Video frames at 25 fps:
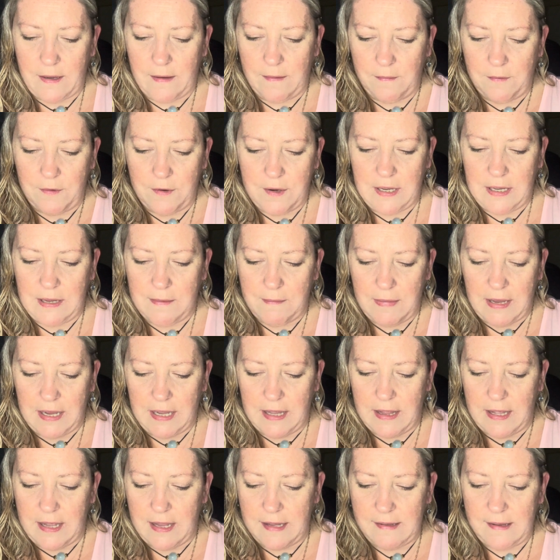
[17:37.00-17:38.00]
I'm going to get my
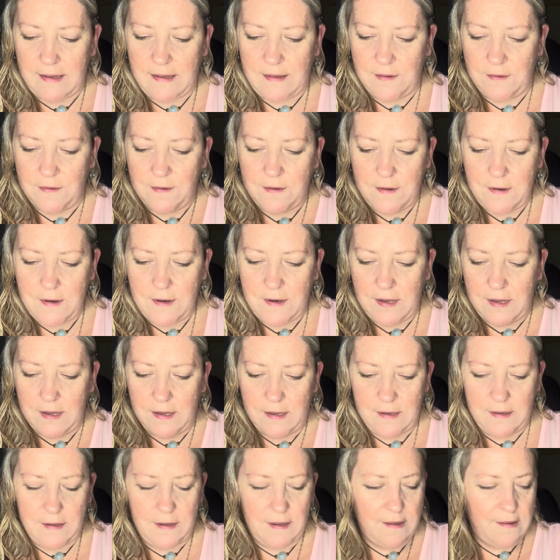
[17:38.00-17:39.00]
glasses on.
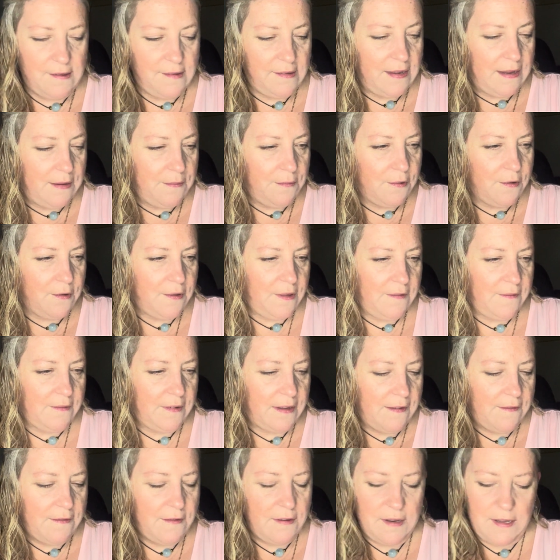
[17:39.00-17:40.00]
Let's see what they're
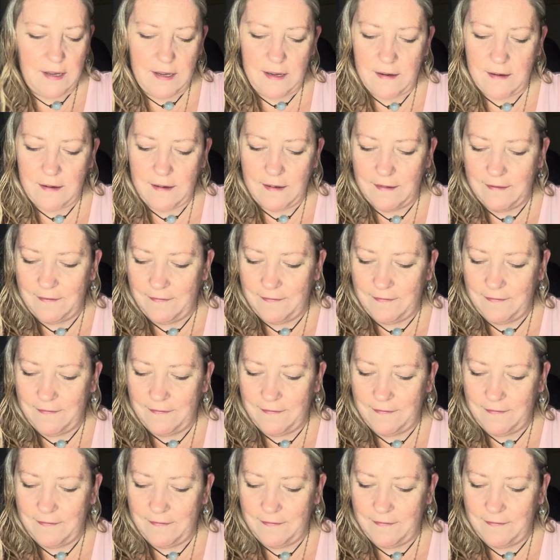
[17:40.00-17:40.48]
doing here.